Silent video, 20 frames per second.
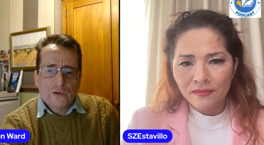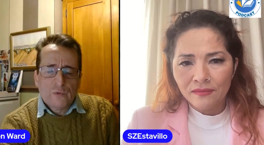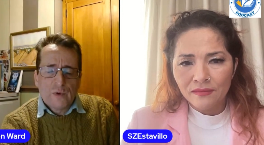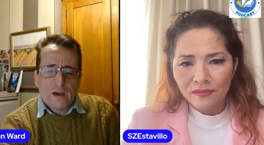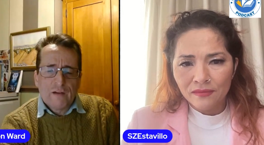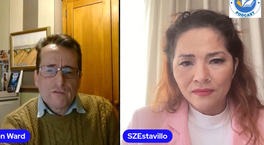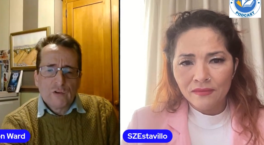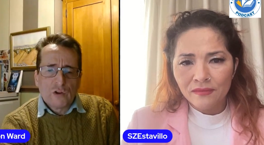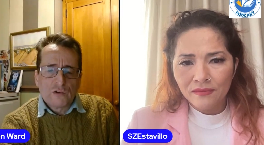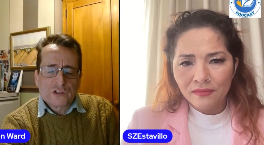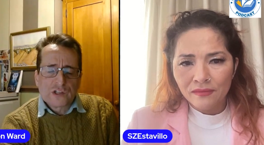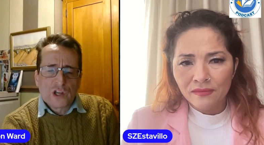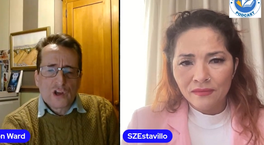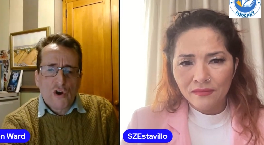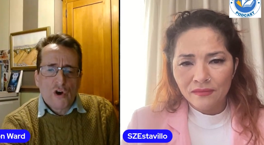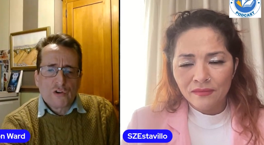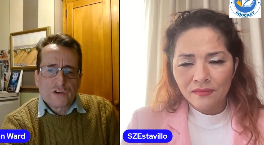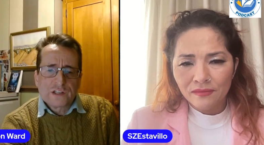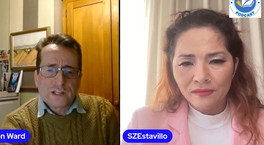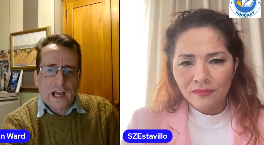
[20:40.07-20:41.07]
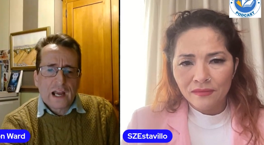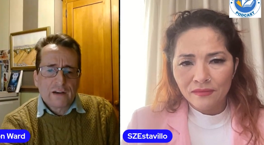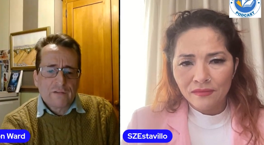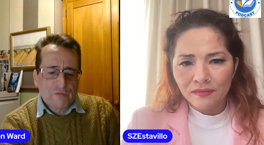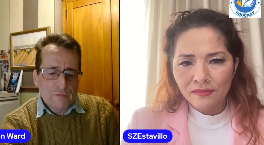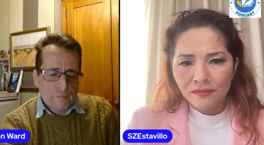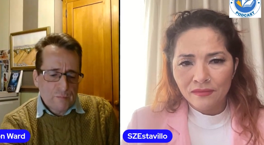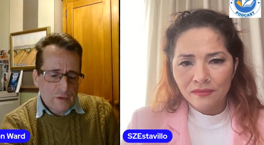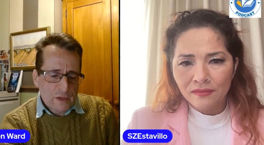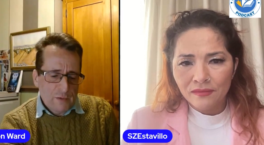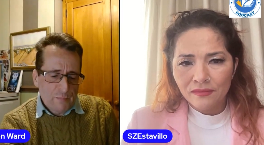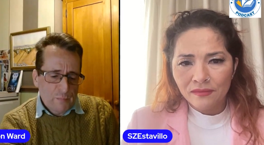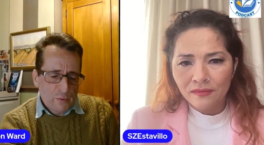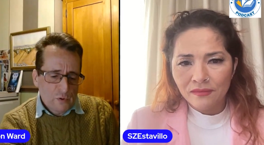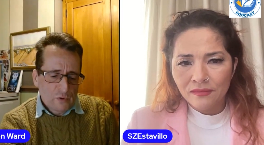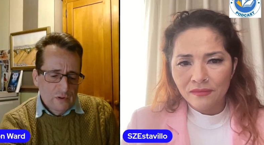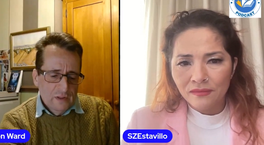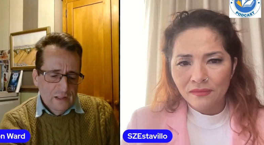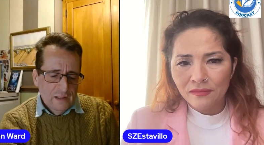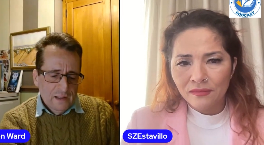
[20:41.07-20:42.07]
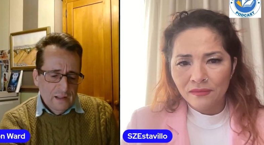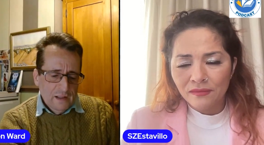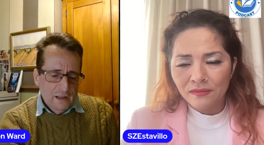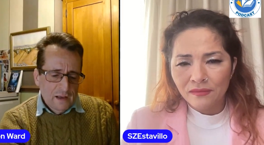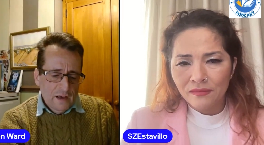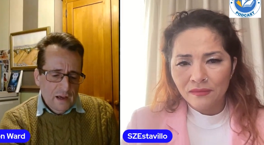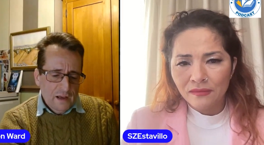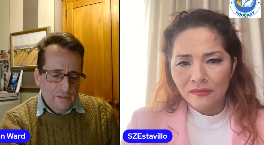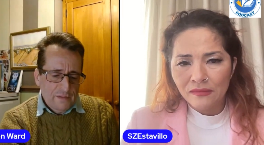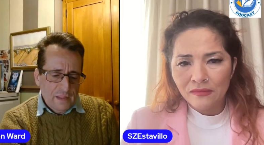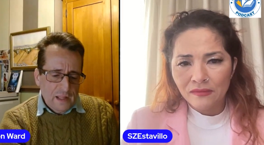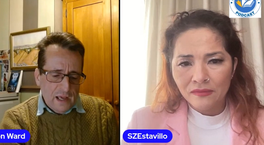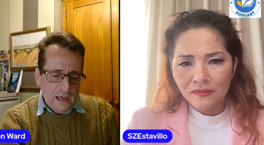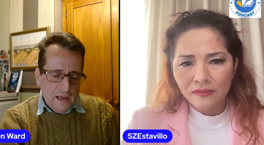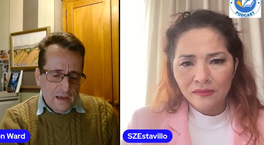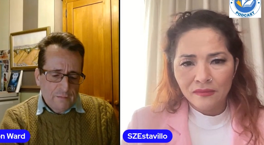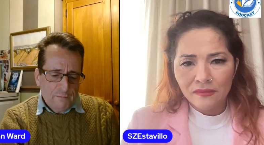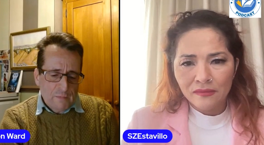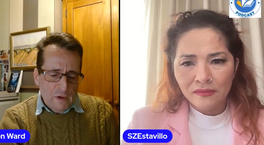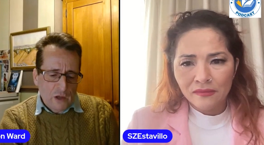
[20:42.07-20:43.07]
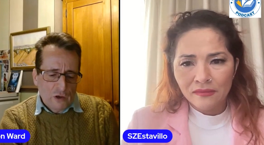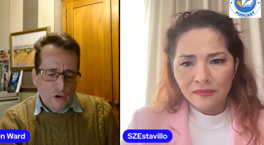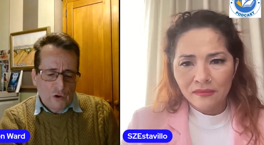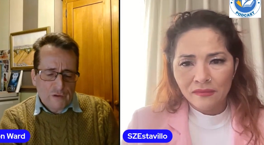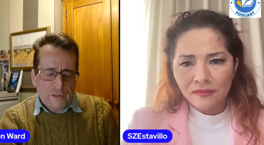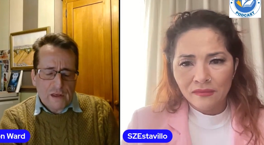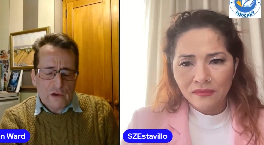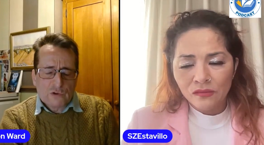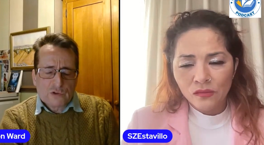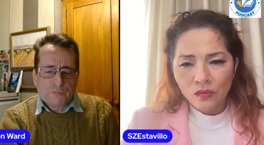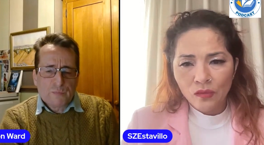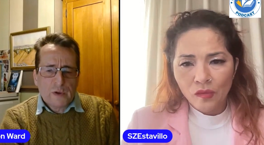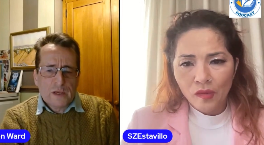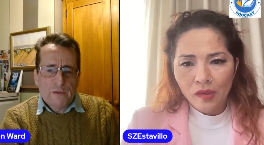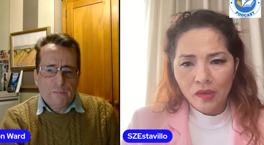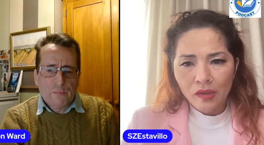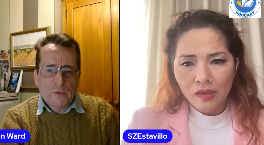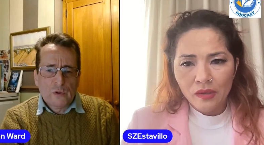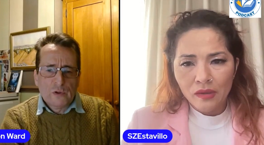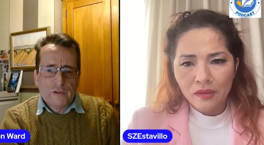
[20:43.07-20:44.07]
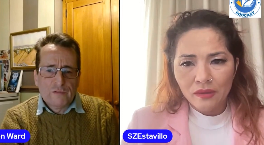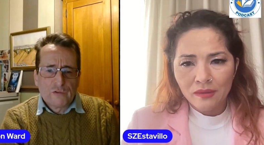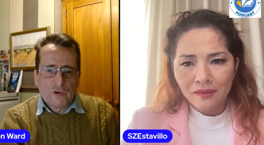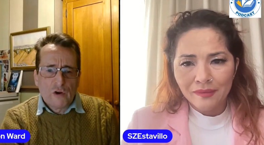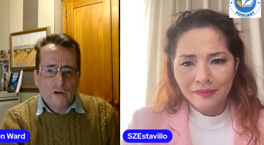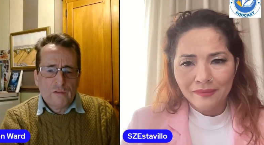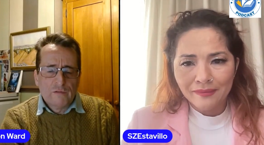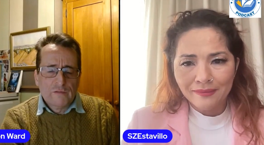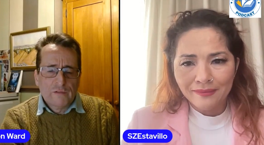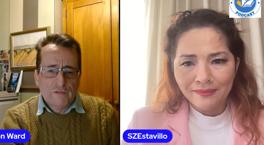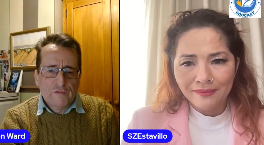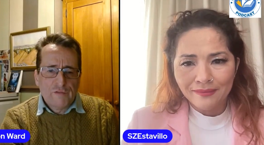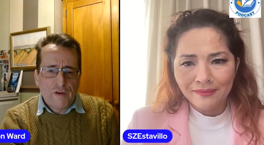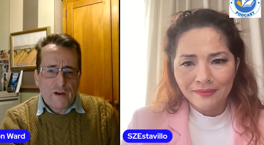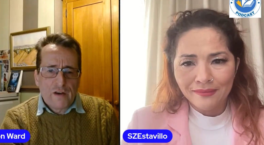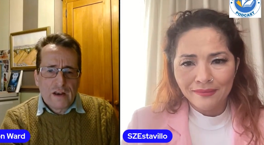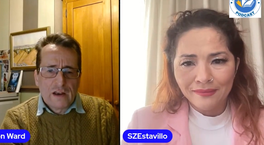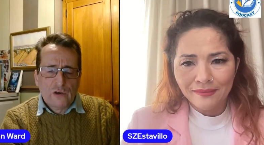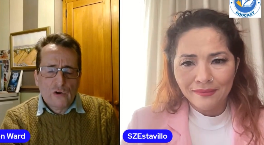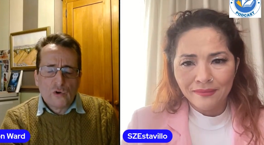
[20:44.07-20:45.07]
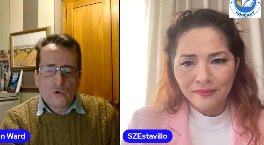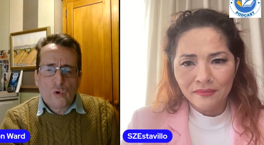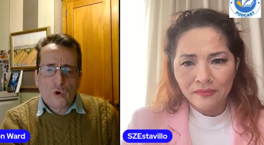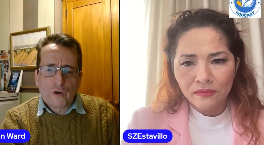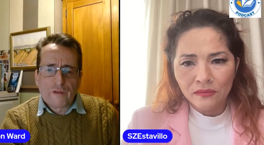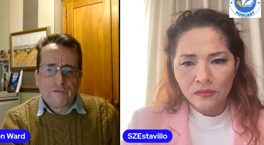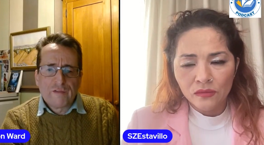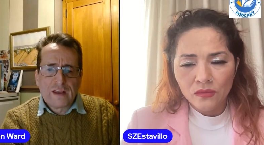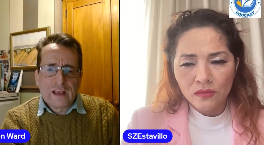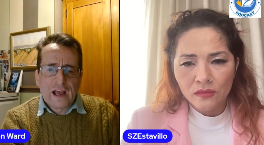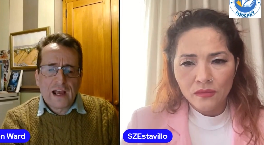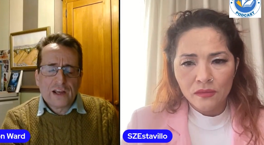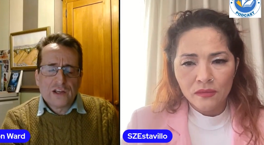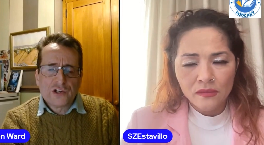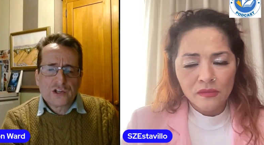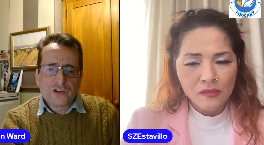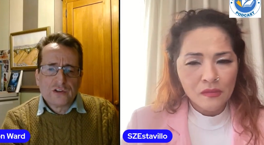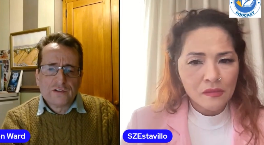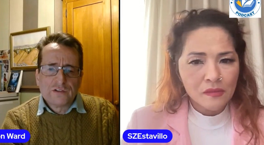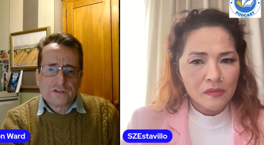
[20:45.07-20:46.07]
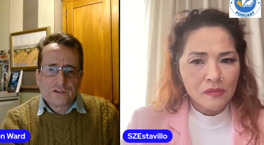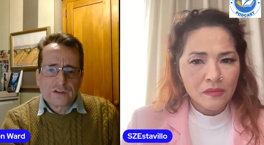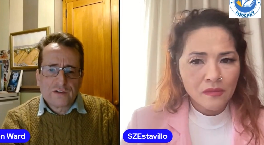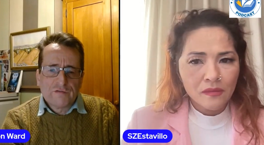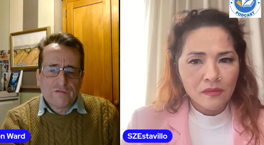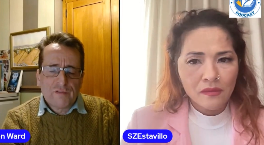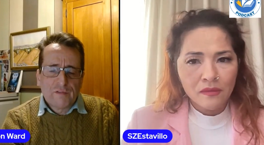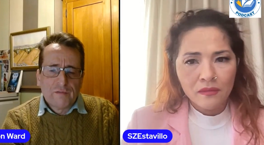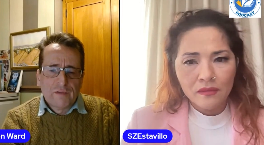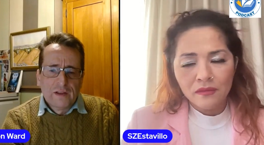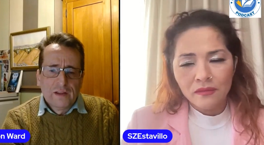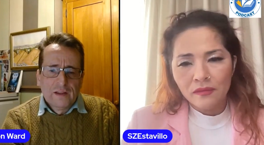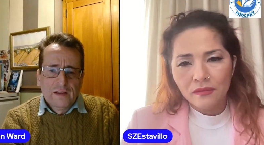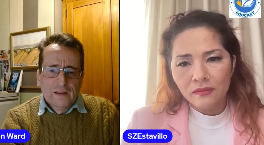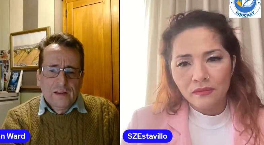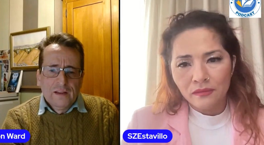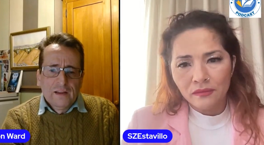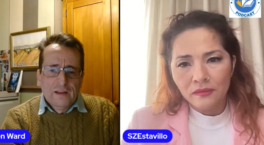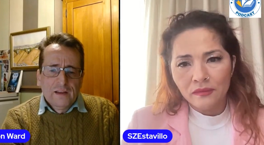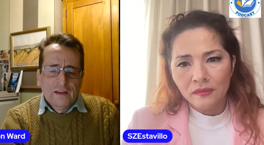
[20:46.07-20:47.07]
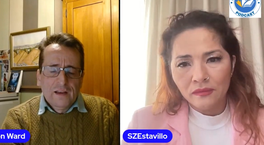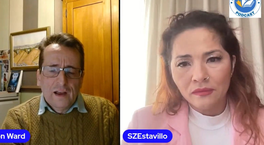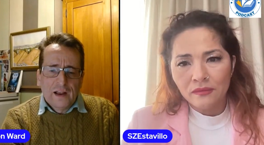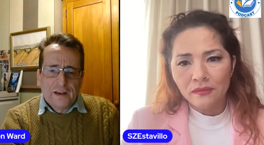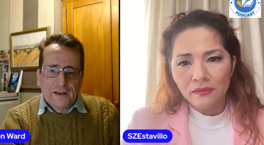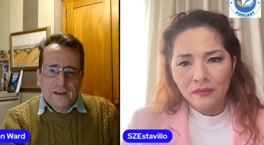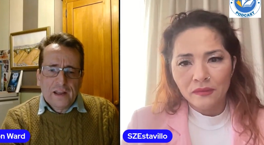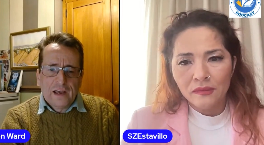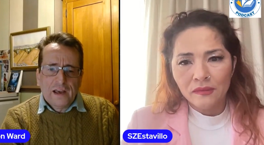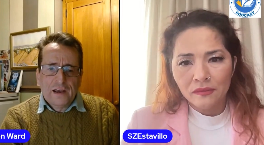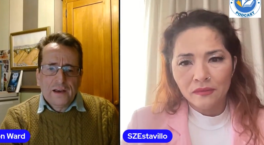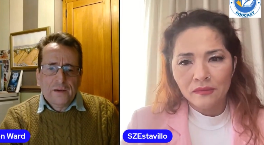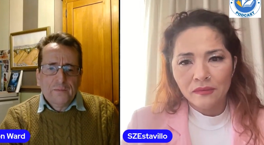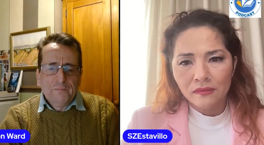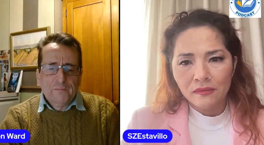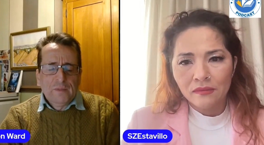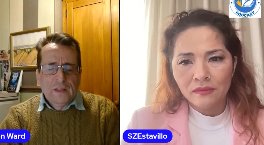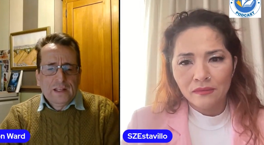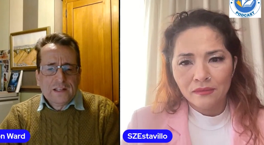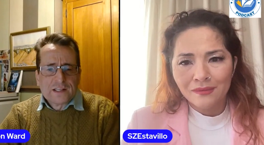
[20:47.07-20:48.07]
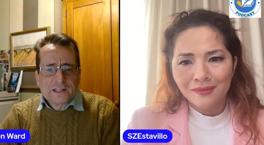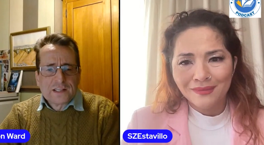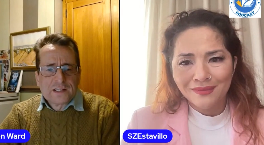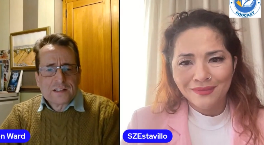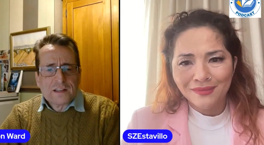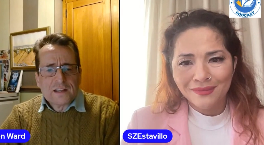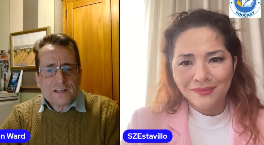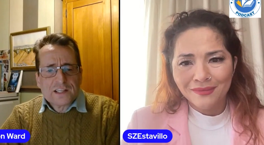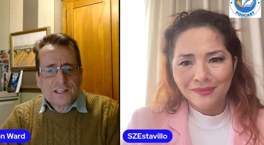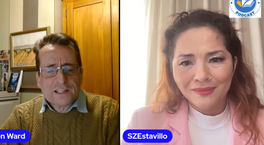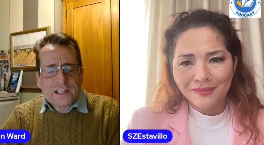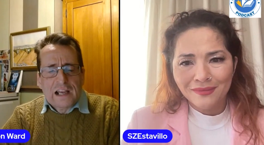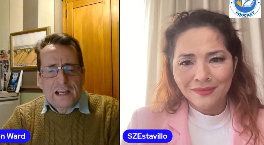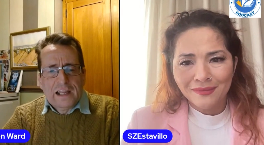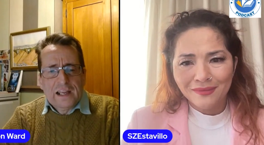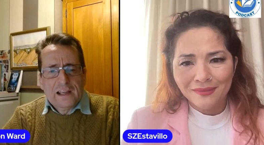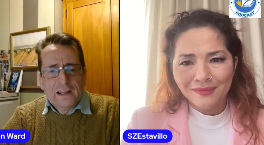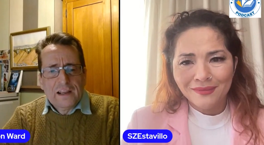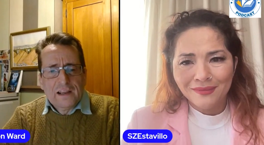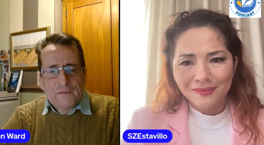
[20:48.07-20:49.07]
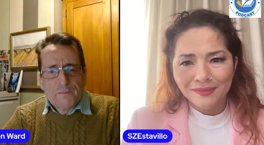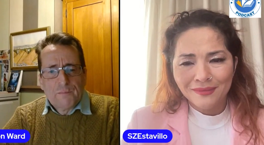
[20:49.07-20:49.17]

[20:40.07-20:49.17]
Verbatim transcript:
Speaker 1: We have lots of contact from people, and um, a lot of those people have got very little qualifications, and and um, it's selling